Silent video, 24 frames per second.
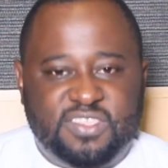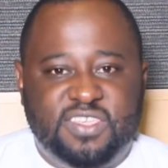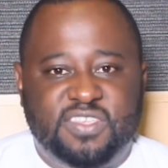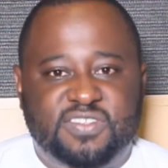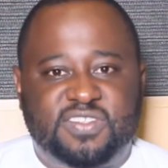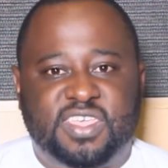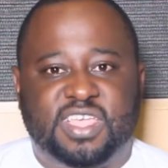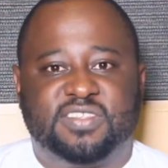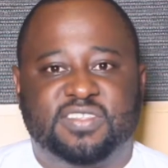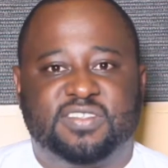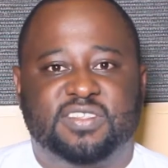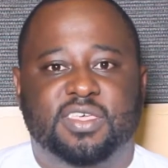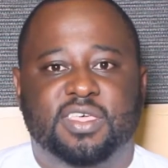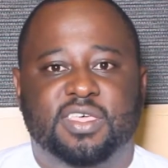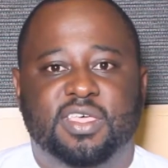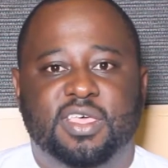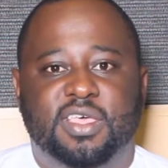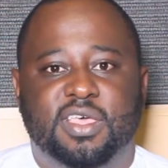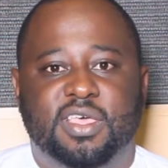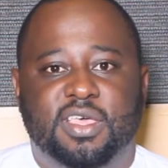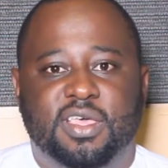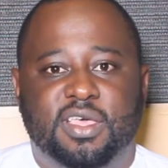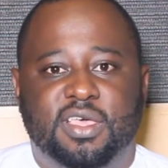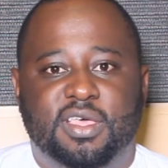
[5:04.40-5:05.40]
Jesus.
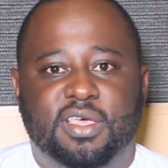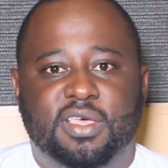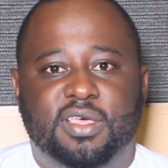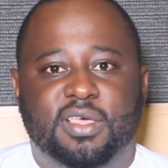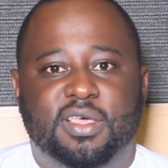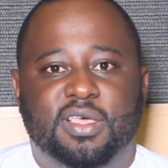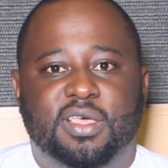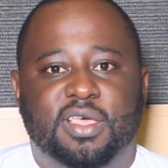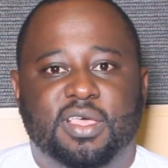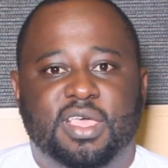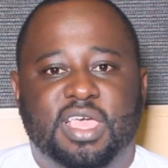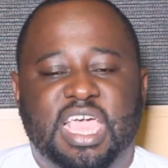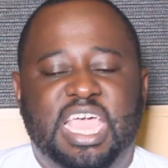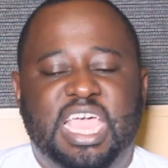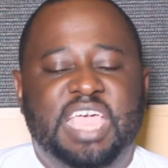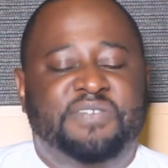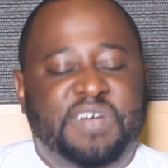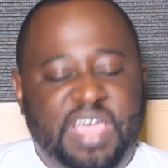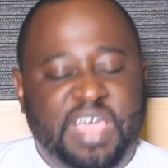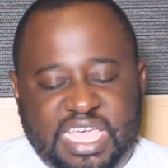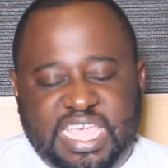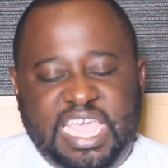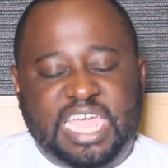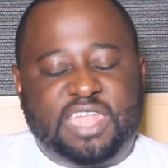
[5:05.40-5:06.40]
If
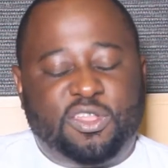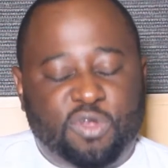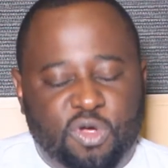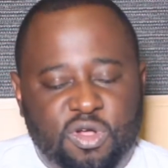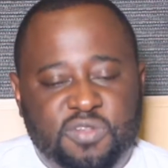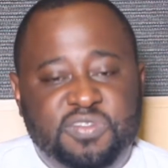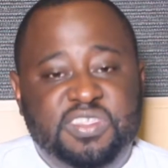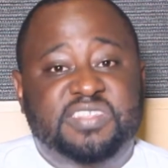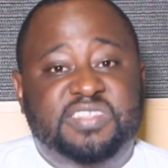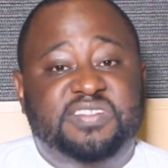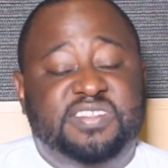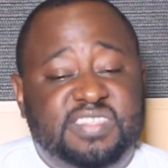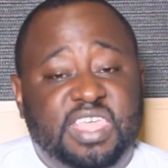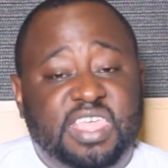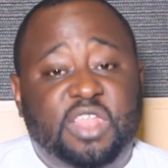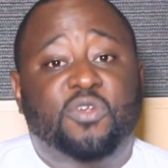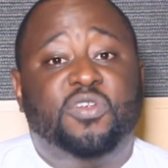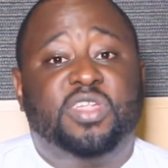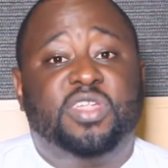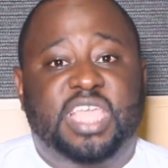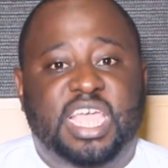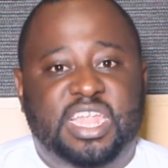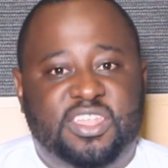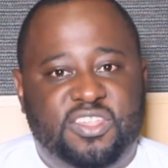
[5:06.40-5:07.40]
I get all these things, I
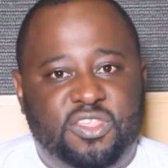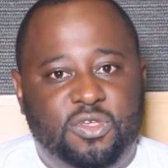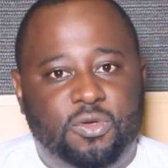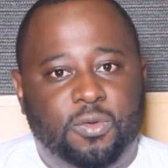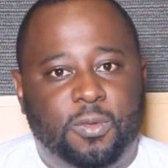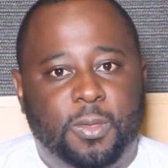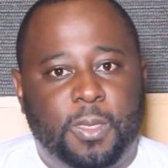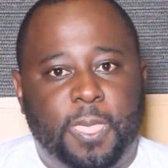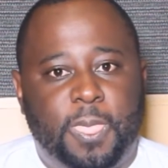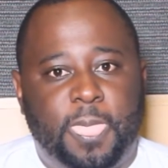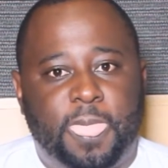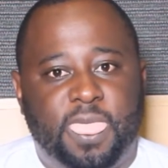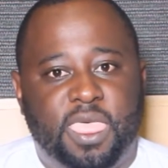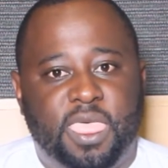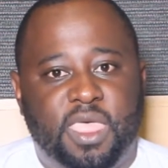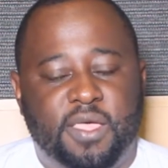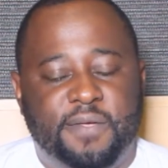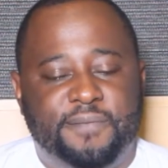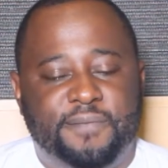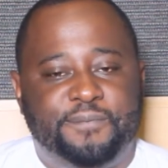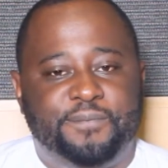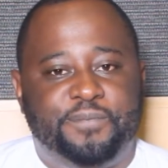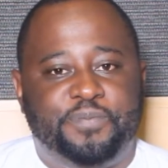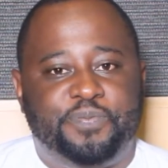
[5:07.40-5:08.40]
don't get you.
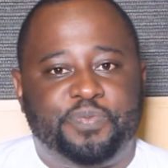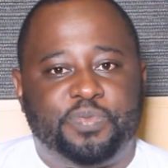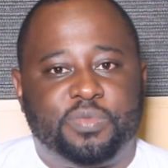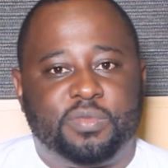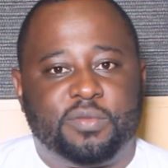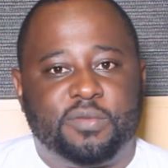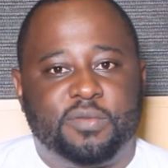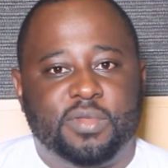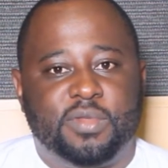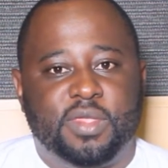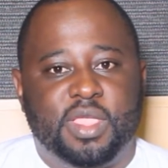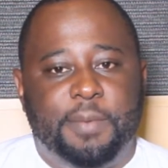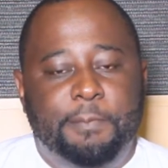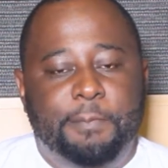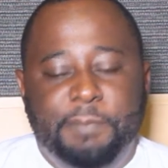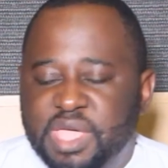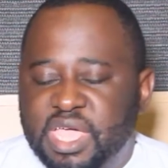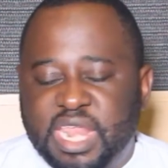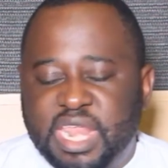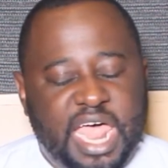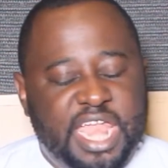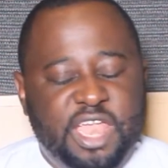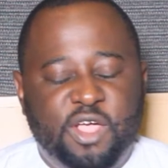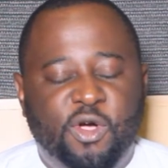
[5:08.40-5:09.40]
Me
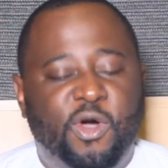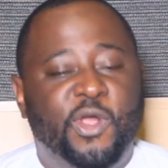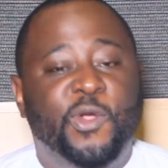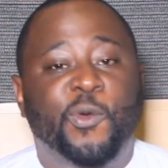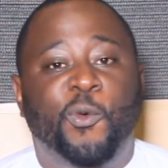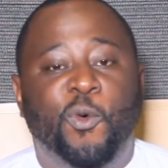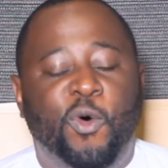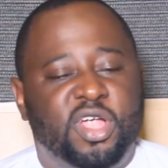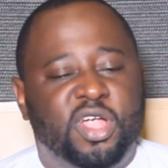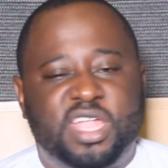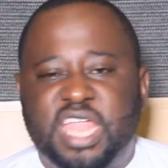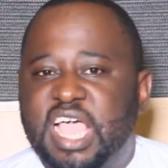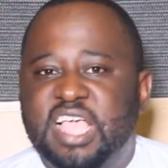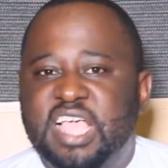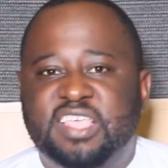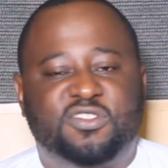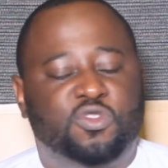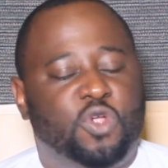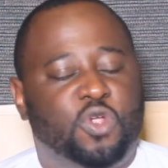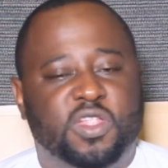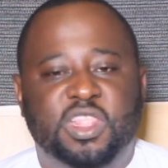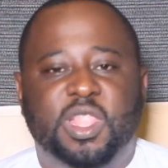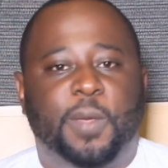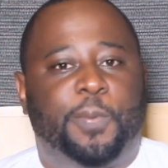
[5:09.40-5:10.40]
running on water is
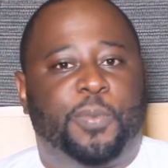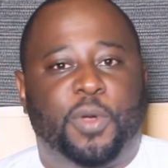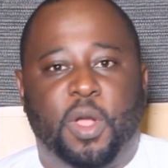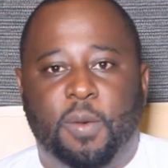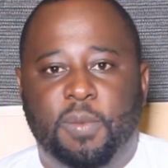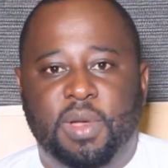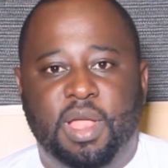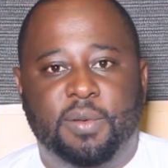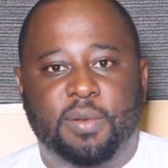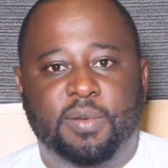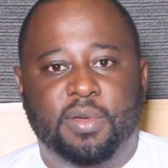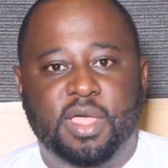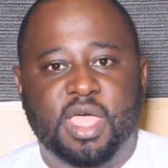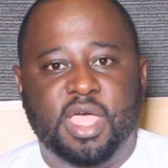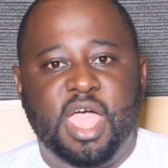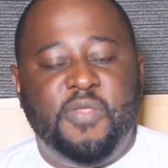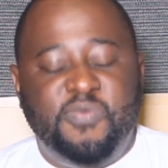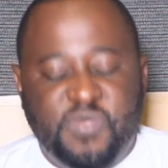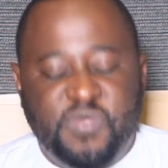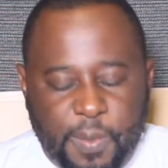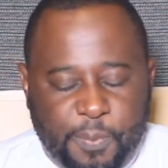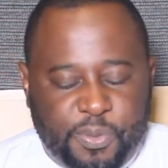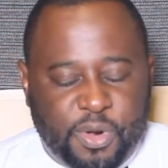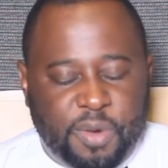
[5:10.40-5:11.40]
not the problem.
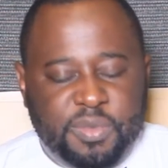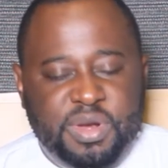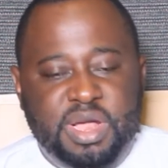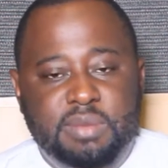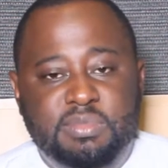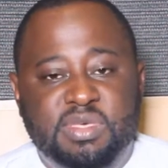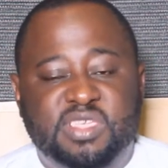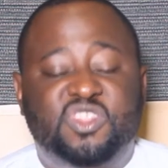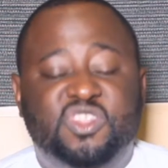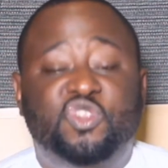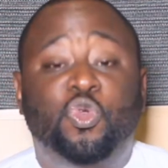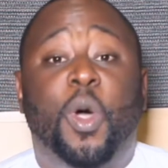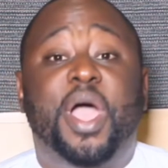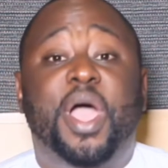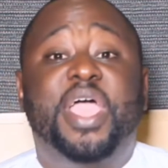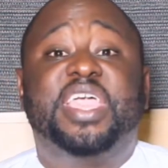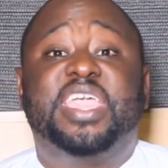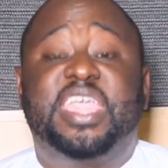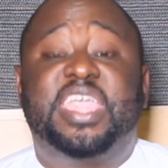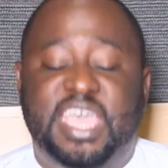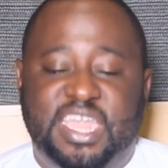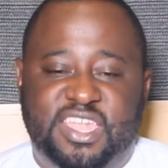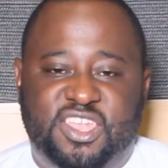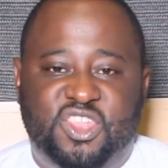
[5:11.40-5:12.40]
The problem is, do I
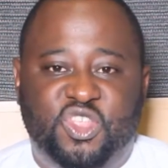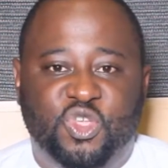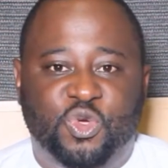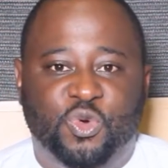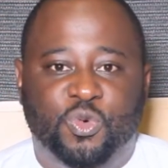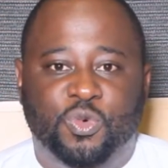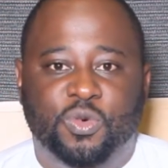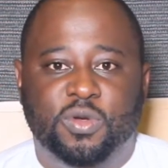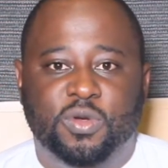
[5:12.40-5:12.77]
get you